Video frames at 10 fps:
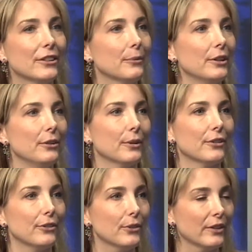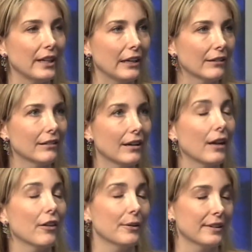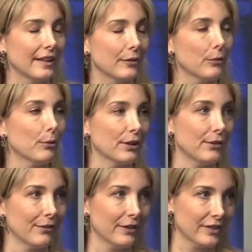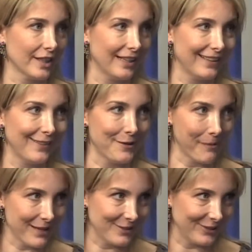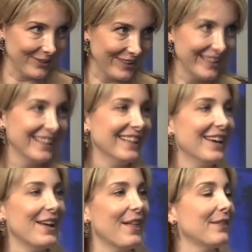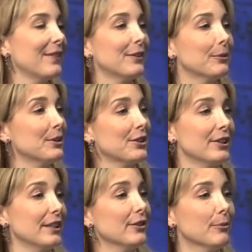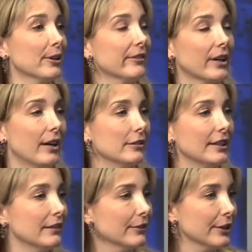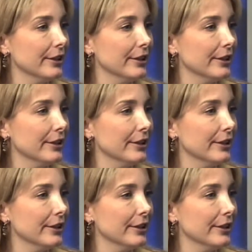when you were doodling, although it sounds more sophisticated than my doodling, that this would turn into more of a calling for you?